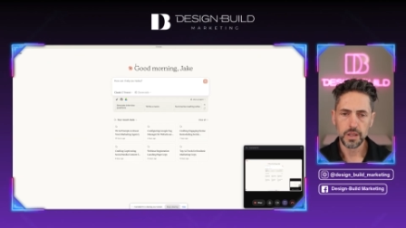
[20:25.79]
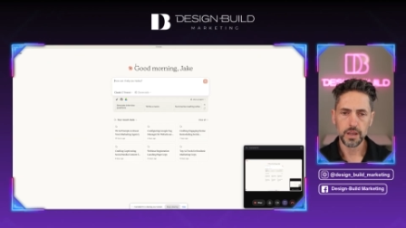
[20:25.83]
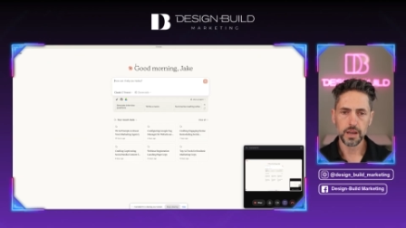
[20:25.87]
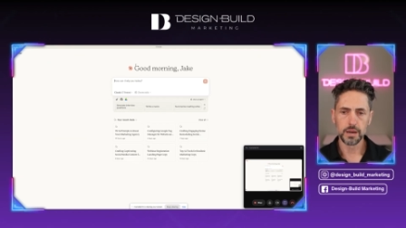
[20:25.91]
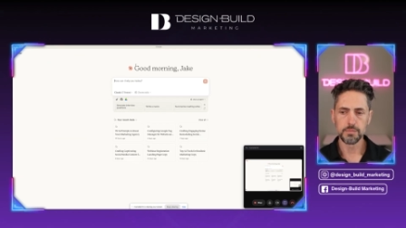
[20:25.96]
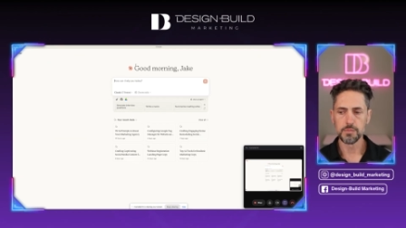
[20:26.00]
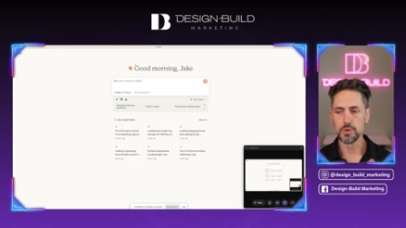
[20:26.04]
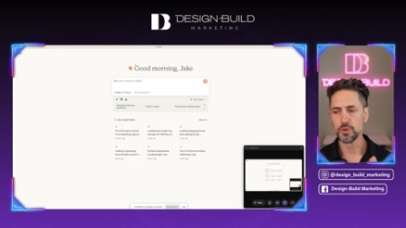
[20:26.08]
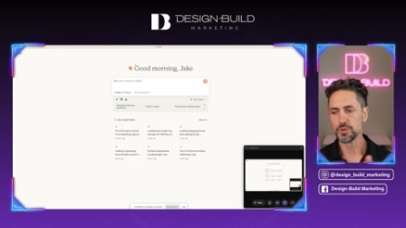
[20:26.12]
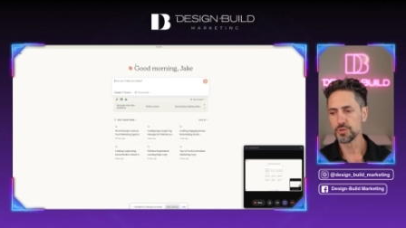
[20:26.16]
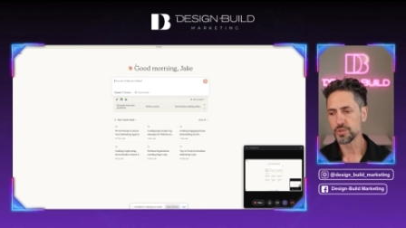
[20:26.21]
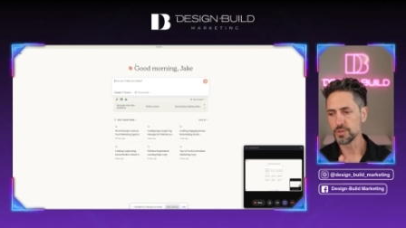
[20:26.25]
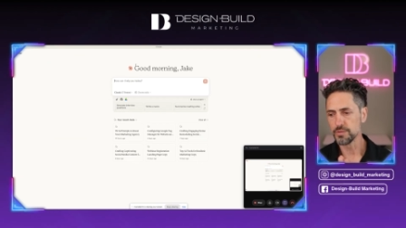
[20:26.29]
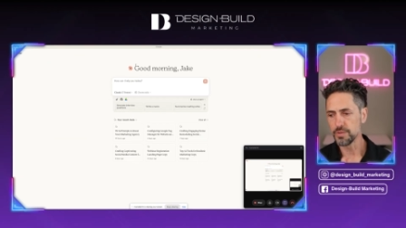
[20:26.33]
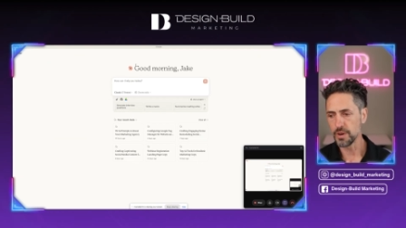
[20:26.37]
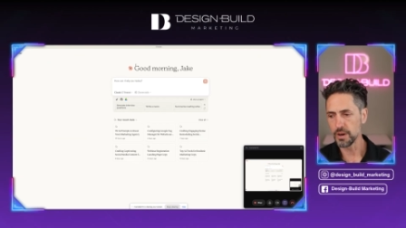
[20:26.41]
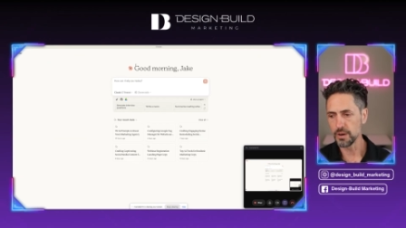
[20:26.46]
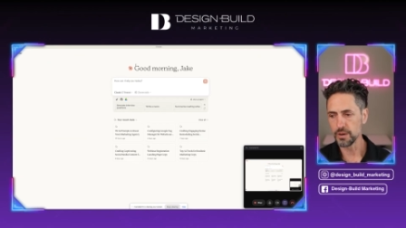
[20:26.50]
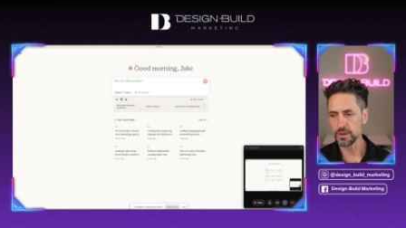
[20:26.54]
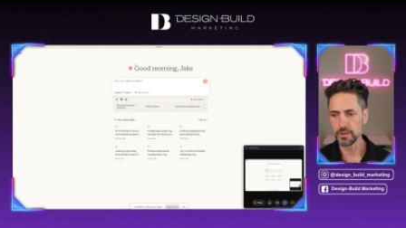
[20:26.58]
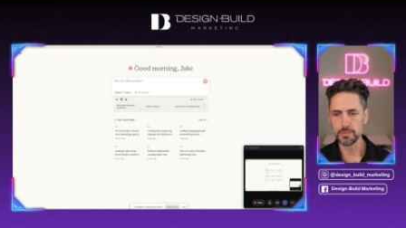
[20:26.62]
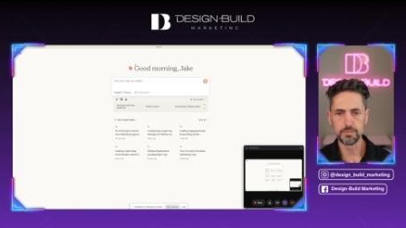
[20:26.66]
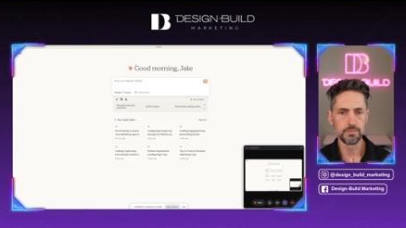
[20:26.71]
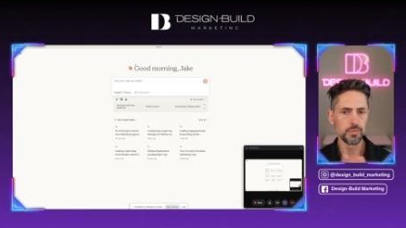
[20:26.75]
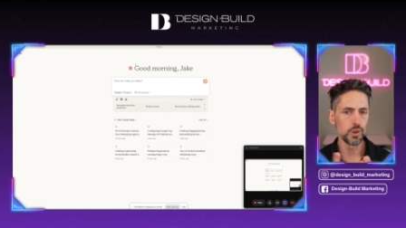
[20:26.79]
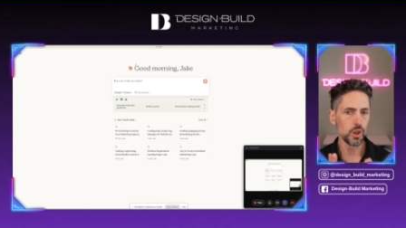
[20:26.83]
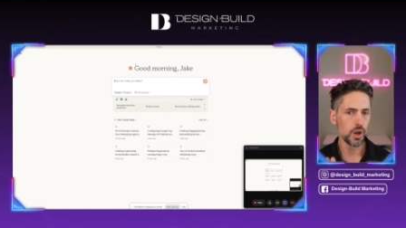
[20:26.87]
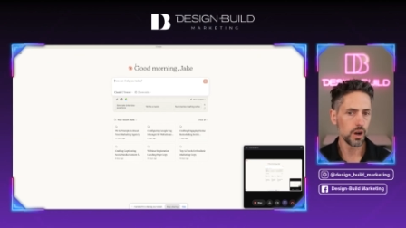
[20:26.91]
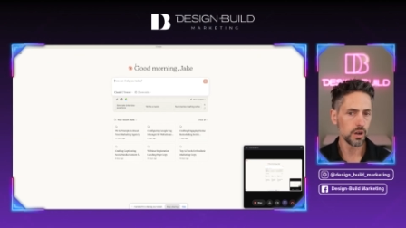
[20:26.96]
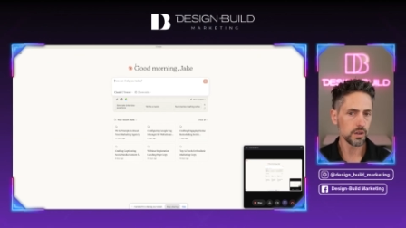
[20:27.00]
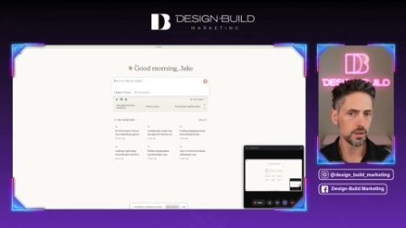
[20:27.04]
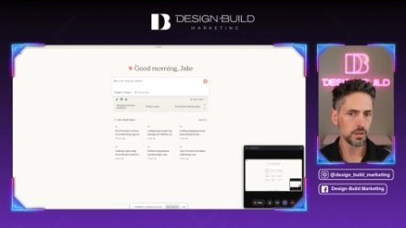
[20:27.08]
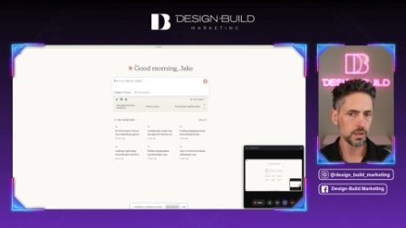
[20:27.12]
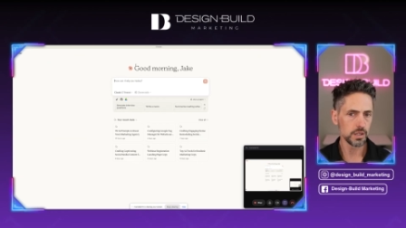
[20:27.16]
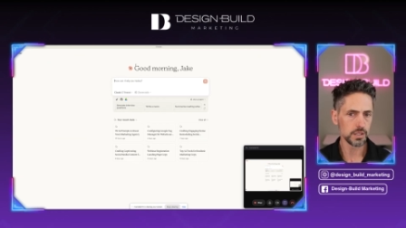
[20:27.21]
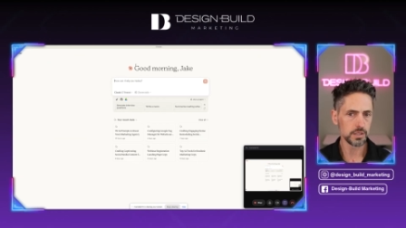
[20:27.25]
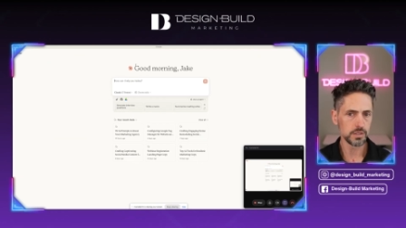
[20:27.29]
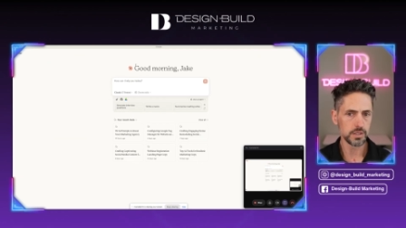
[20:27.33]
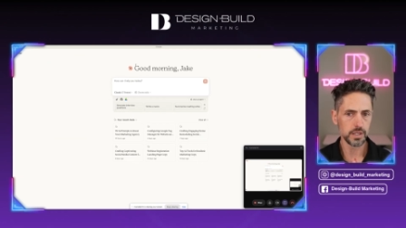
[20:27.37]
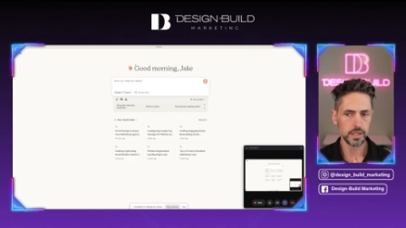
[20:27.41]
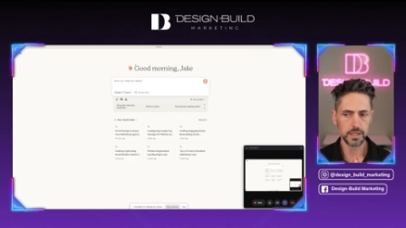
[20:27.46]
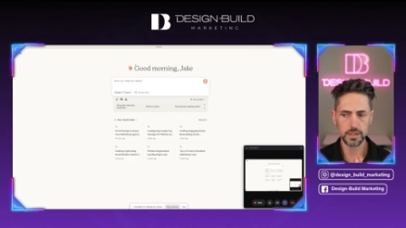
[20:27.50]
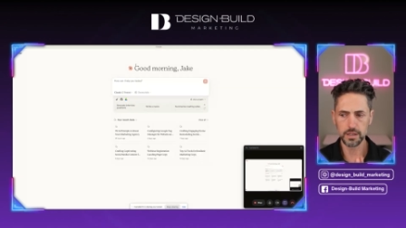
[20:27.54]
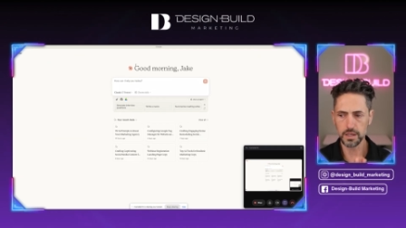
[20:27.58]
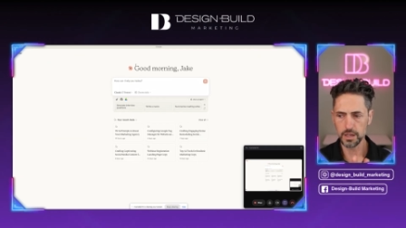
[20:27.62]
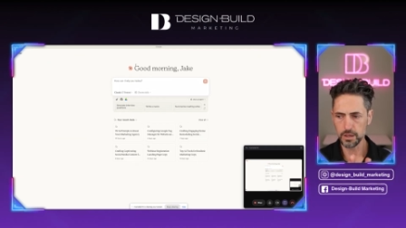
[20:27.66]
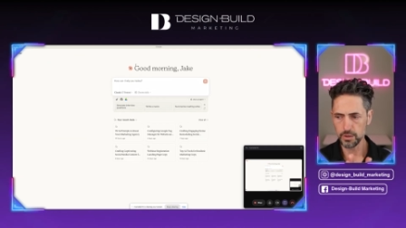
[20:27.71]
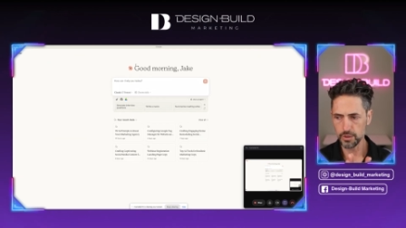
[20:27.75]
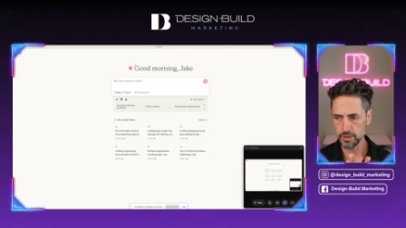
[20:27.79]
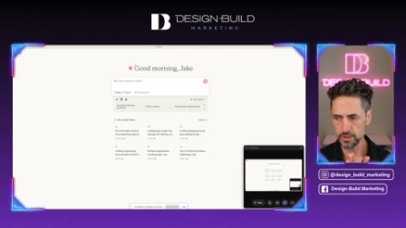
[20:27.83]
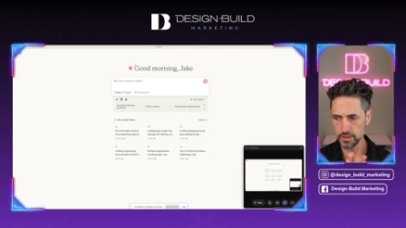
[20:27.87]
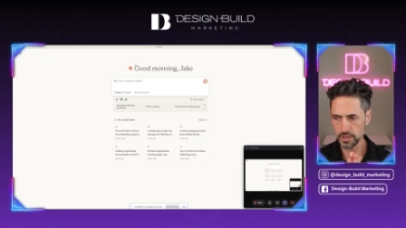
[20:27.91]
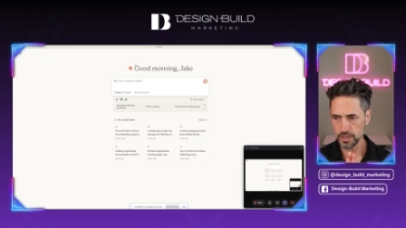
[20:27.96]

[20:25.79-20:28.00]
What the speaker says: most of our blog content, our